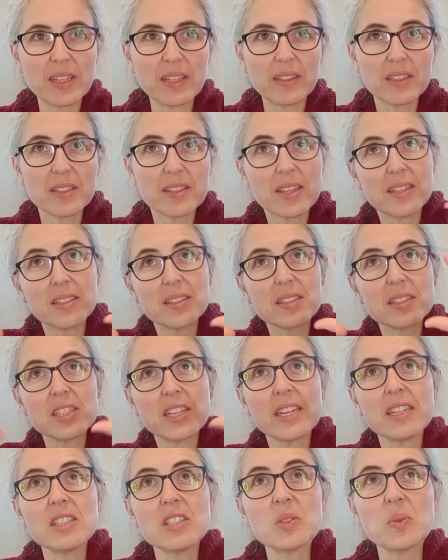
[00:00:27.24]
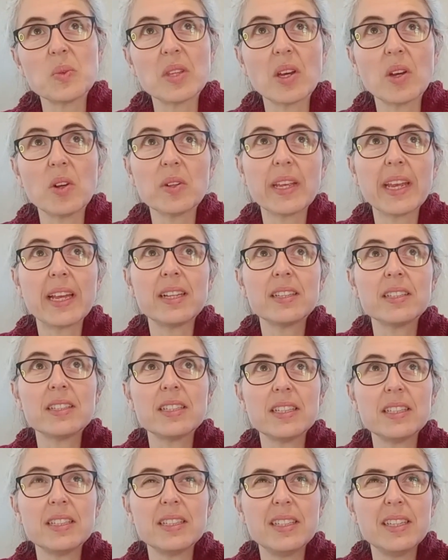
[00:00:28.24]
thing, the thing that changes with the whole
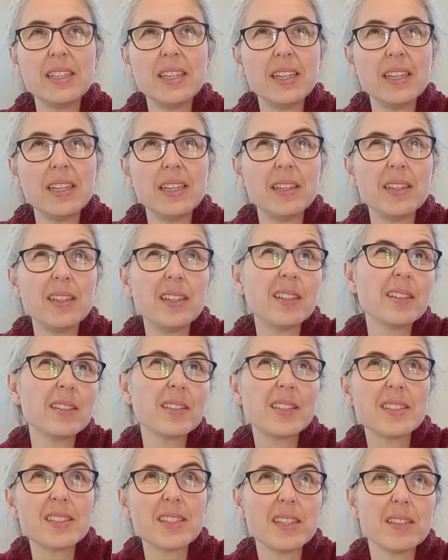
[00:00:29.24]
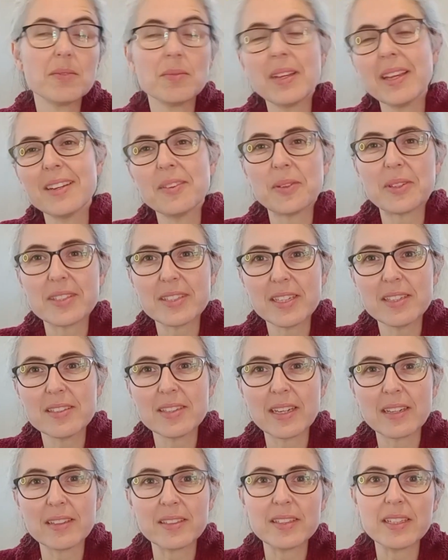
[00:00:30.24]
calendar year.
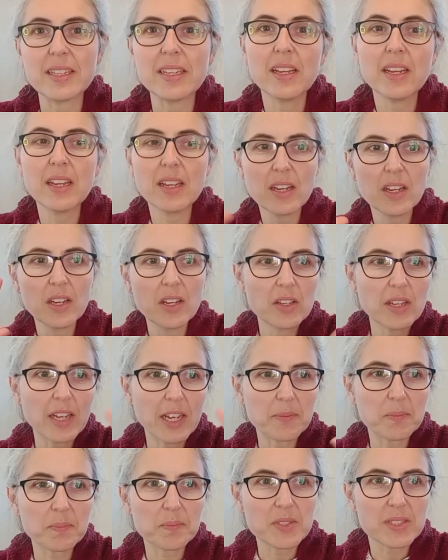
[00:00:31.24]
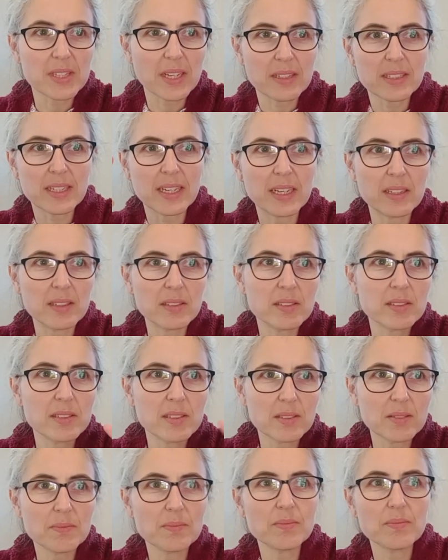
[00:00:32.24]
Seasonality.
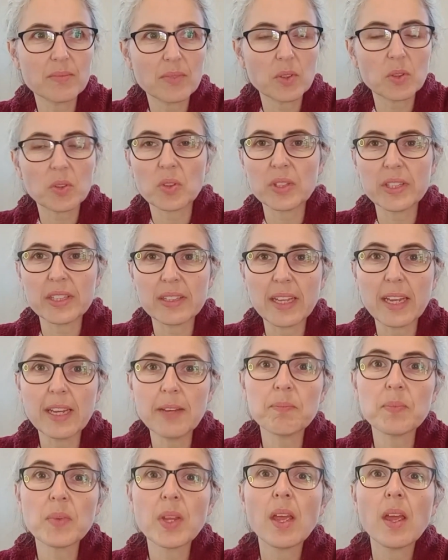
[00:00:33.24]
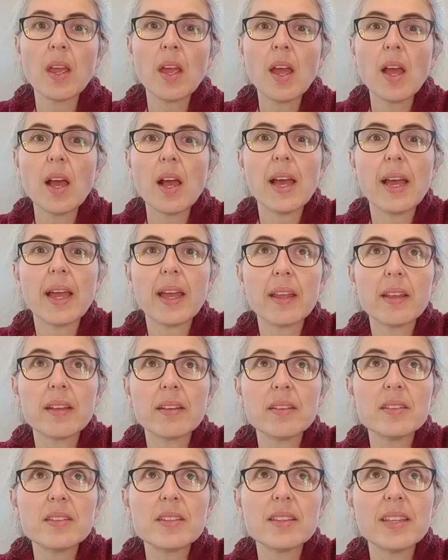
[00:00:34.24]
Sundays are all in there.
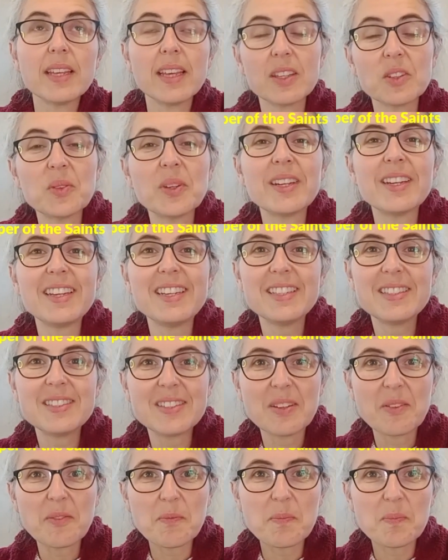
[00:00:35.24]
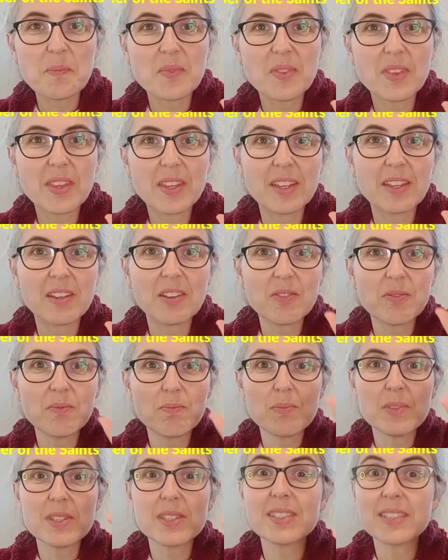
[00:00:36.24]
And the other one is the
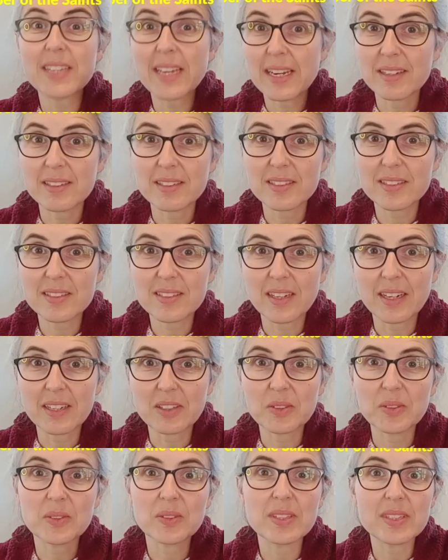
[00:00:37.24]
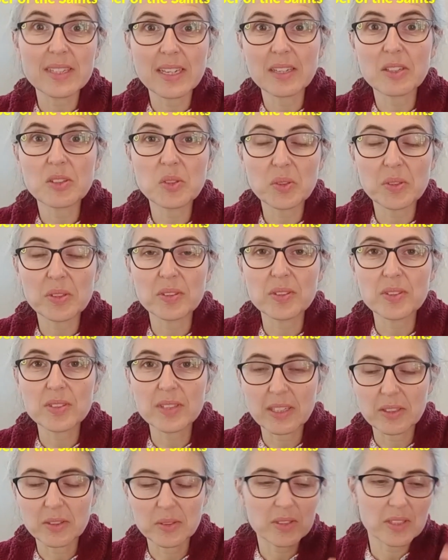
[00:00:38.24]
saints cycle, the sanctorial
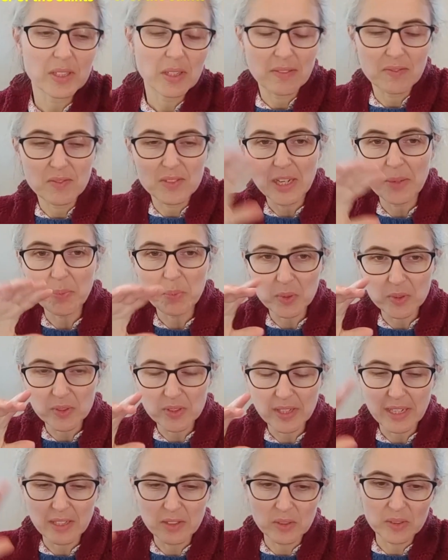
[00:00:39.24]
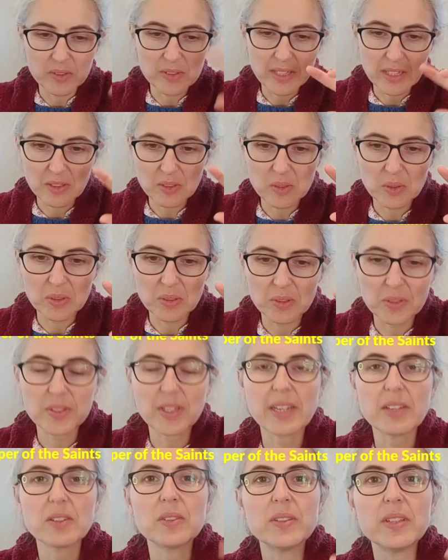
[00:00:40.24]
cycle. So you have temporal cycle, sanctorial
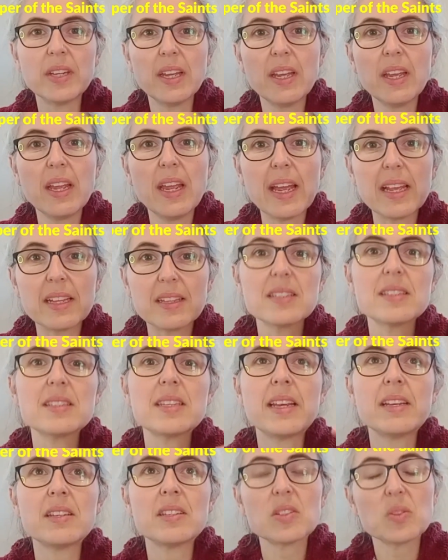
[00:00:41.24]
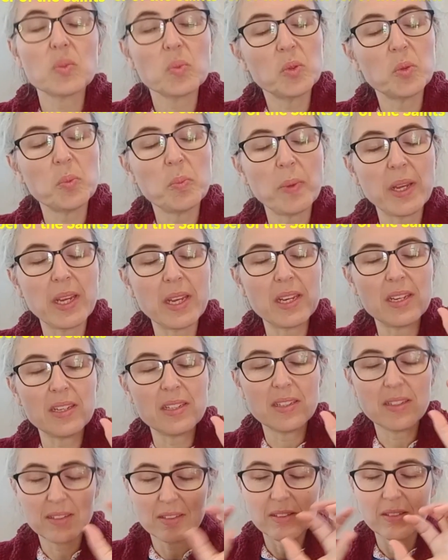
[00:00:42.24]
cycle, and the saints will
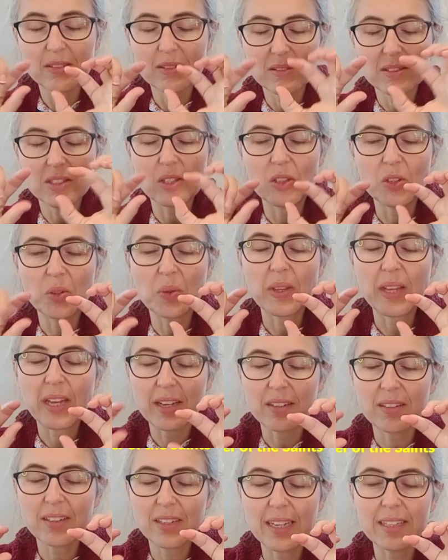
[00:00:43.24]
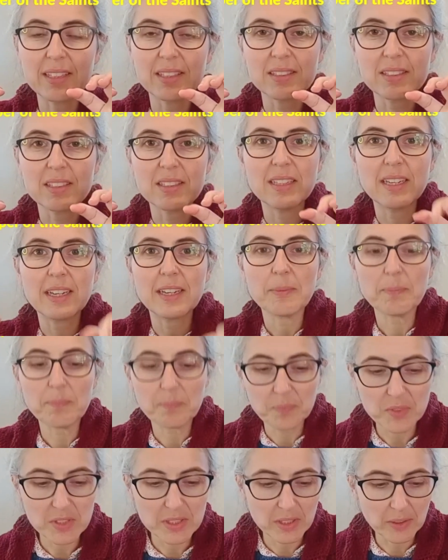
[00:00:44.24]
be to do with that calendar day.
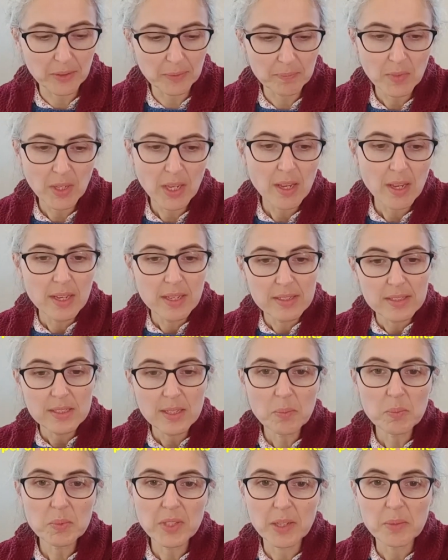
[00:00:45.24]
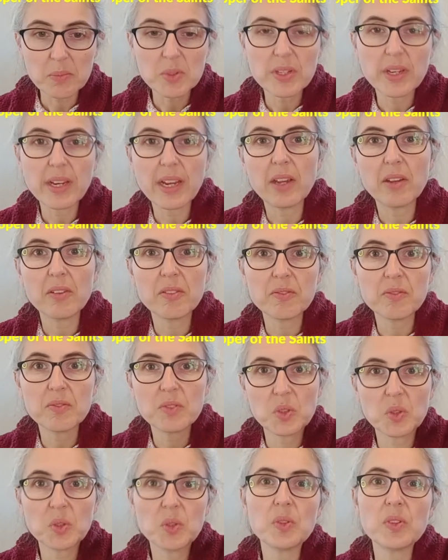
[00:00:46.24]
So sometimes you have
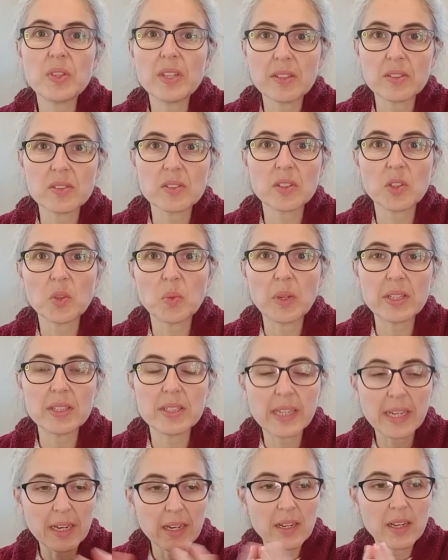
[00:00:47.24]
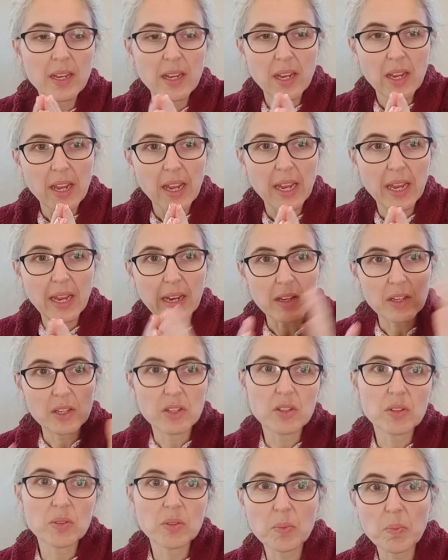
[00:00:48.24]
two things on the one day and
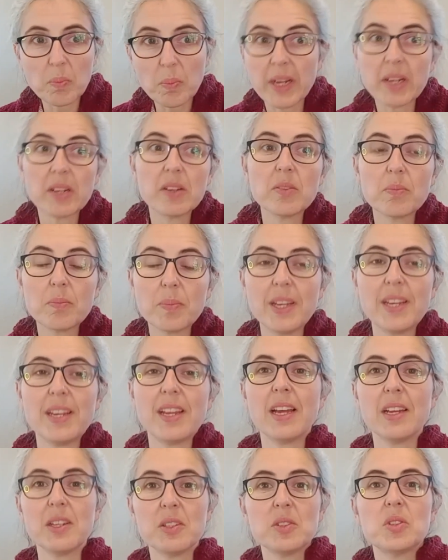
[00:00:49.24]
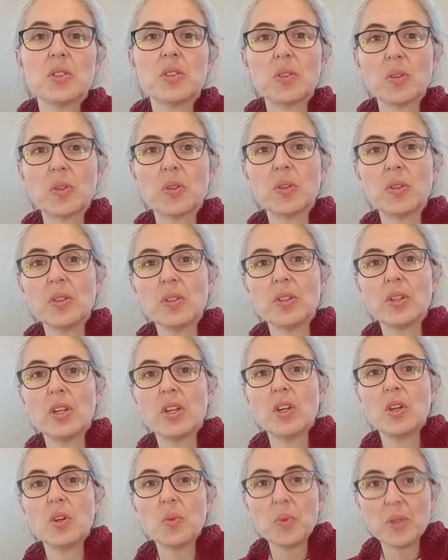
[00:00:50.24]
you might be unsure
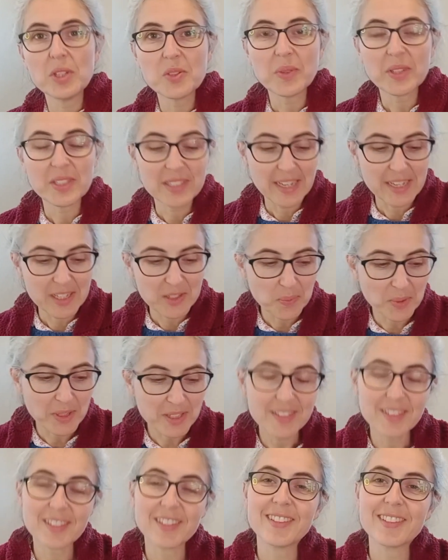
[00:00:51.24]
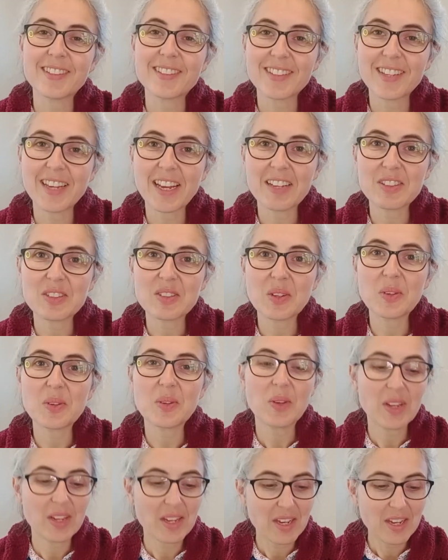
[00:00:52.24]
which one takes precedence. And so
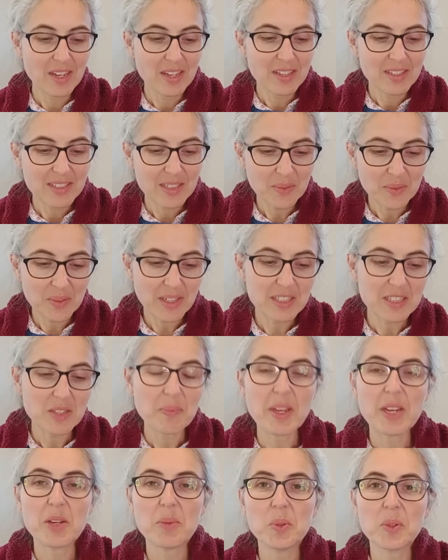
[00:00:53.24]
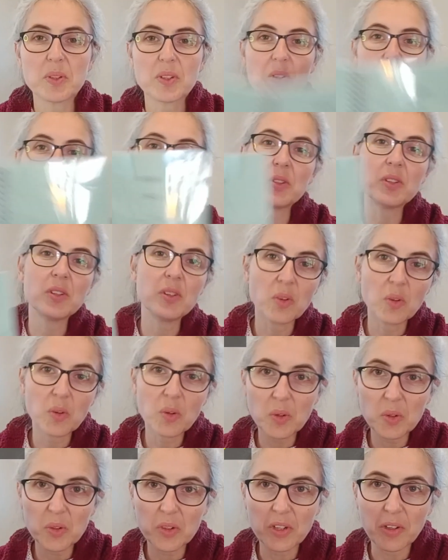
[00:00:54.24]
someone actually made a book called an
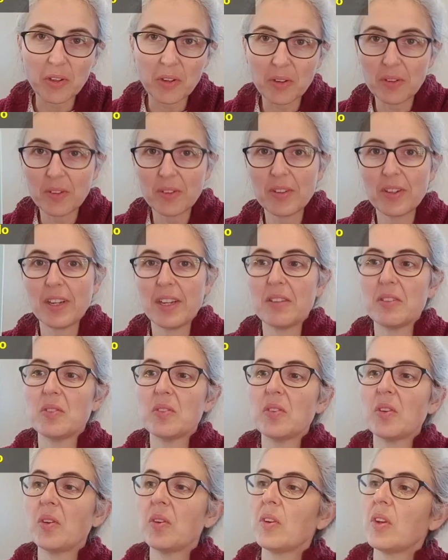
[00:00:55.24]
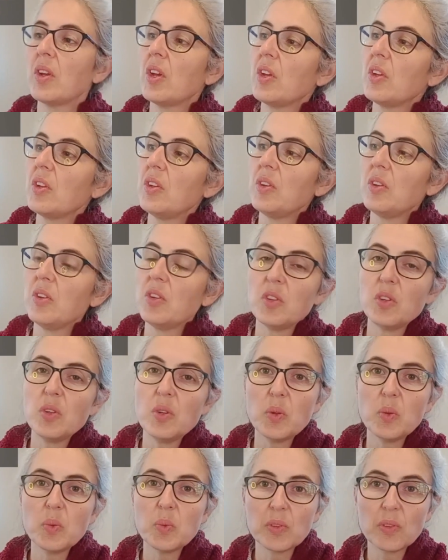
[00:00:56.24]
Ordo. And so
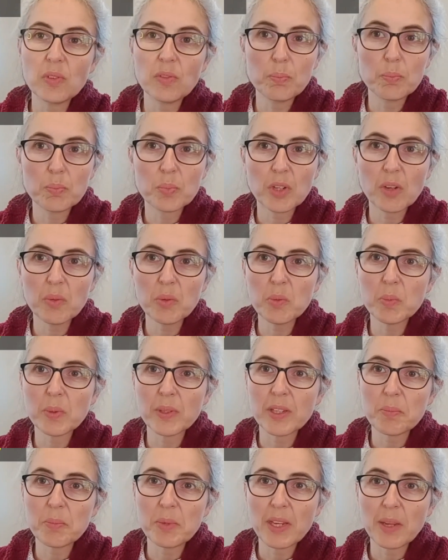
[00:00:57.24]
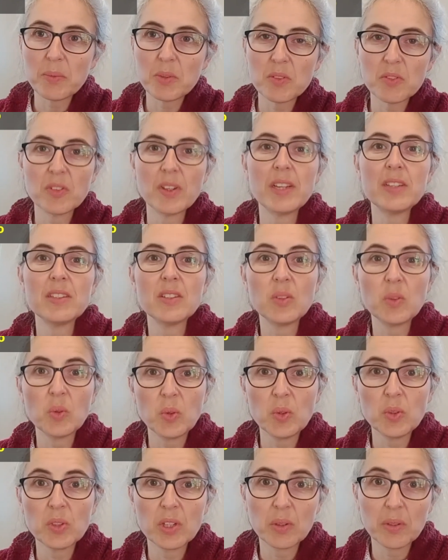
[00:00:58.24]
you will probably be able to find an
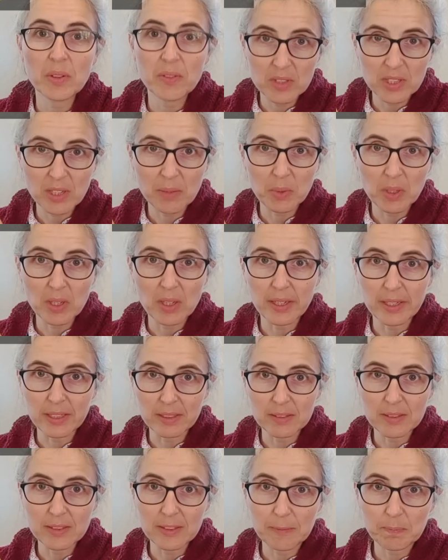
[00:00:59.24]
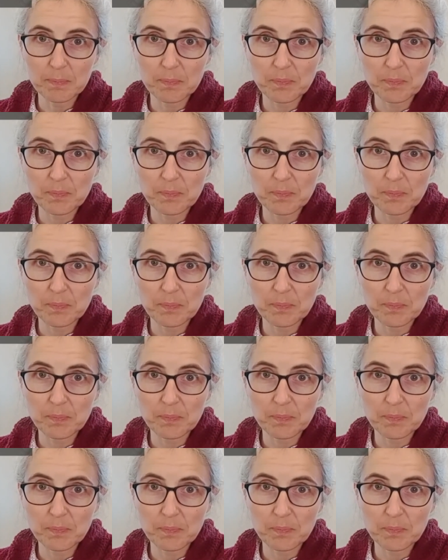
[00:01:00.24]
Ordo of some kind.